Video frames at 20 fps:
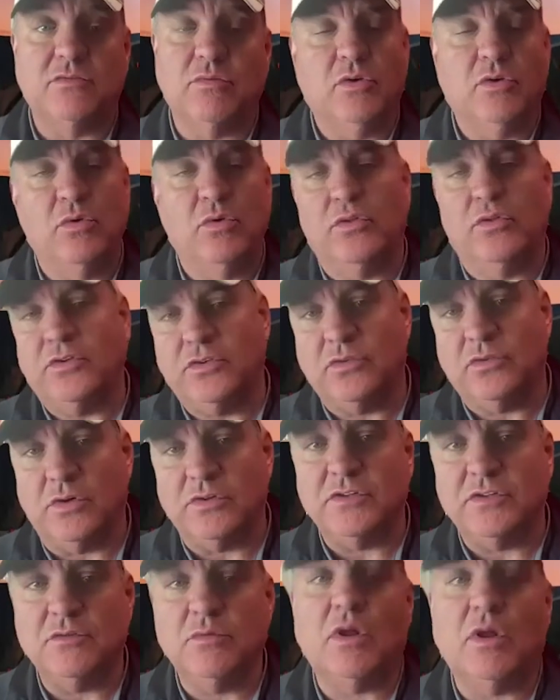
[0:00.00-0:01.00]
Well, who are those
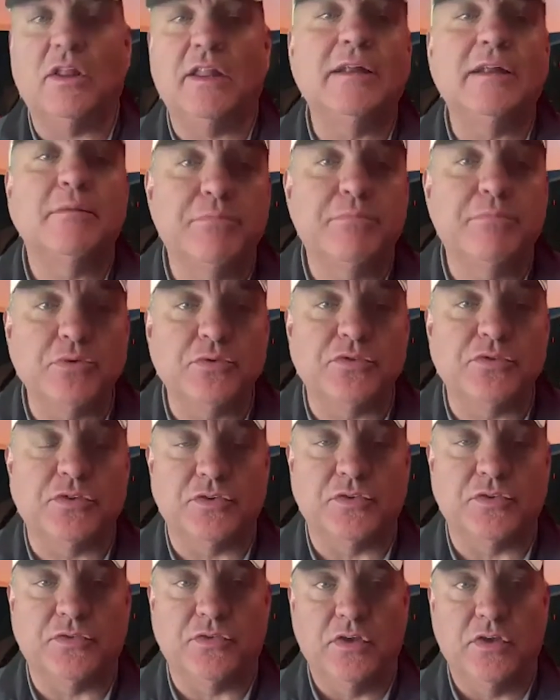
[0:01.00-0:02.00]
sources? Well, a lot of
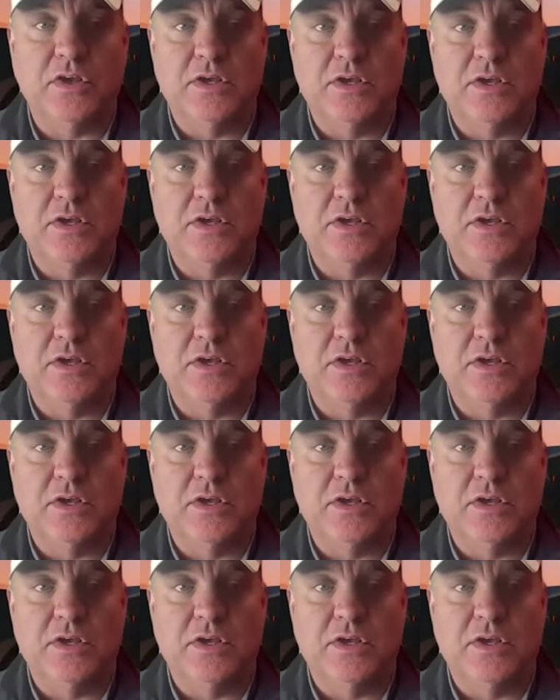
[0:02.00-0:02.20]
boosters.